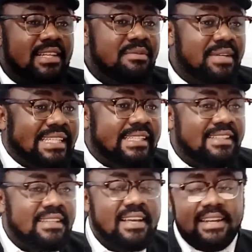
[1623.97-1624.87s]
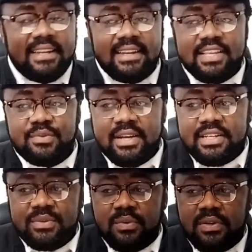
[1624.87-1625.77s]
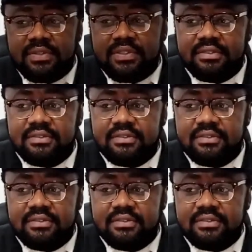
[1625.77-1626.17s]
is reading, and the next one is what?